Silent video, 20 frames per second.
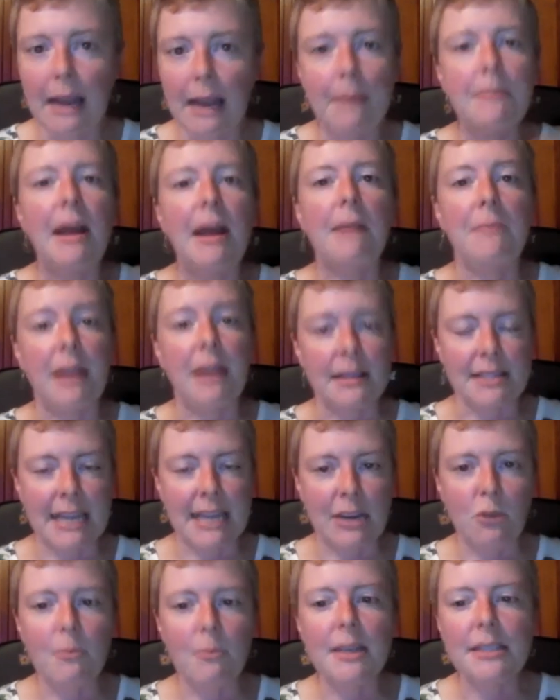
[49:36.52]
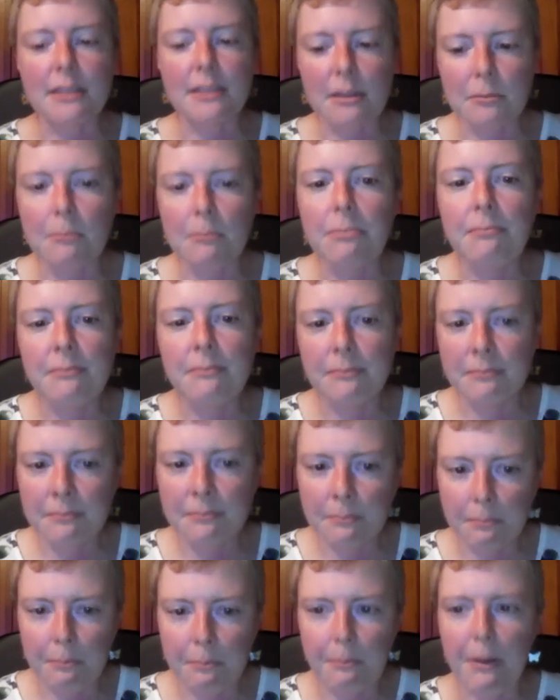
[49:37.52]
I'm, I'm not saying you missed them,
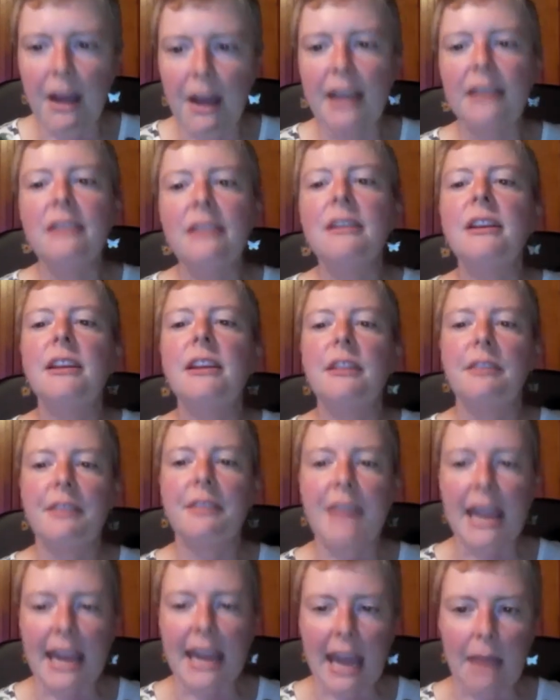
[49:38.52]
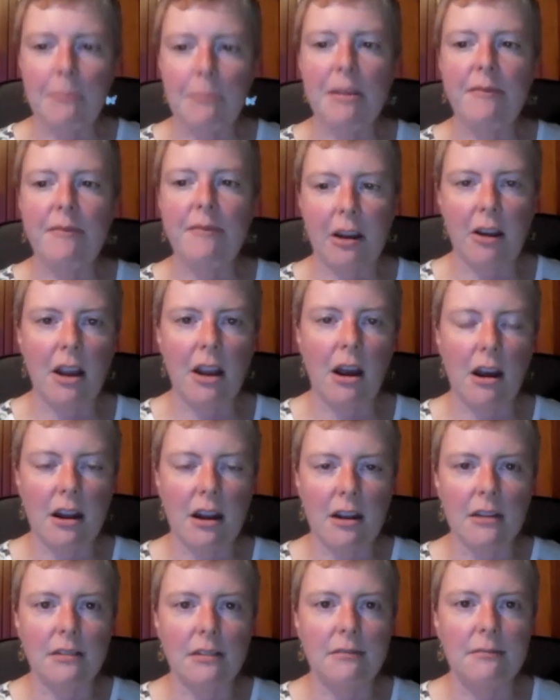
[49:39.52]
but they can be very
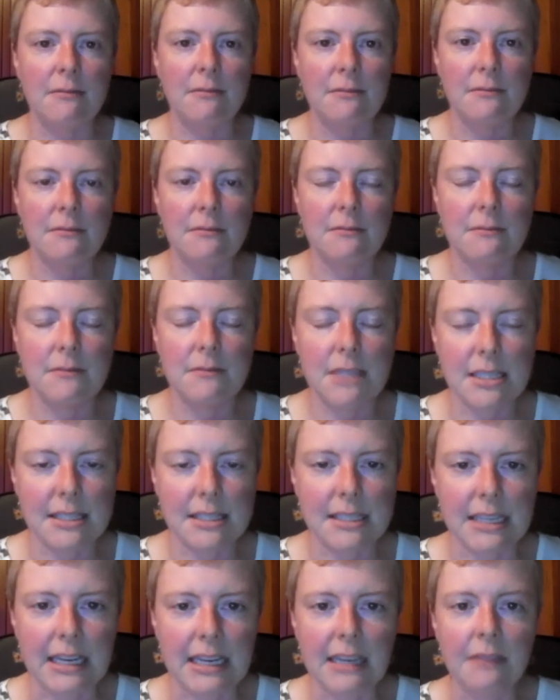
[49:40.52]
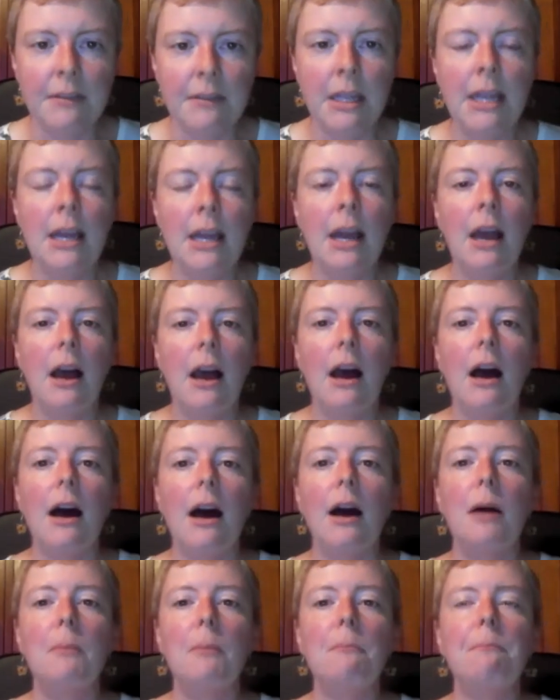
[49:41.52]
hard to see.
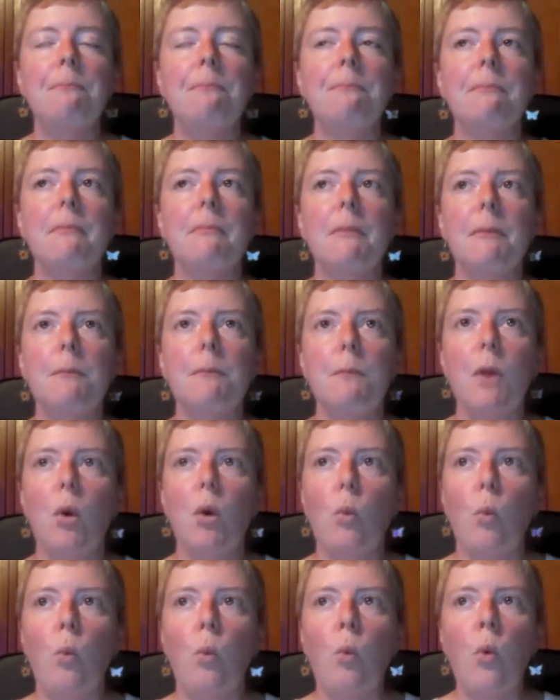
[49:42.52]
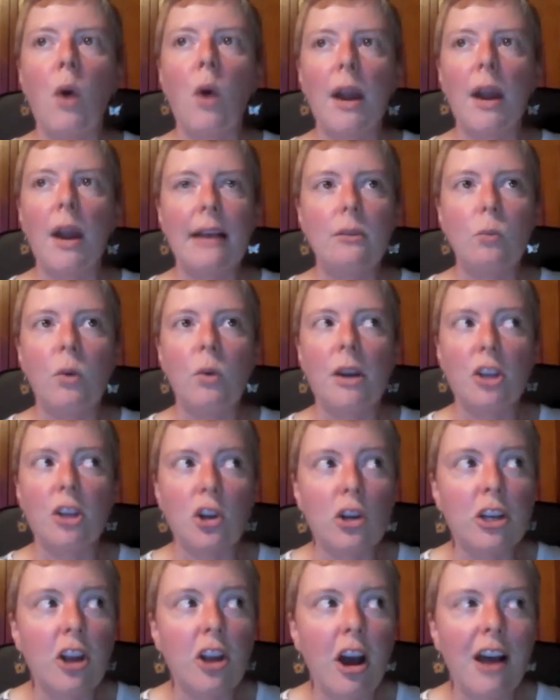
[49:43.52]
Um, what else, what
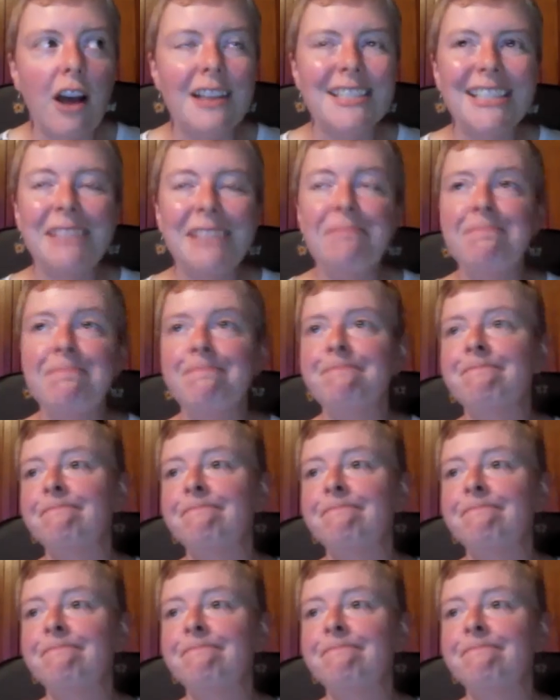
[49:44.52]
could cause it.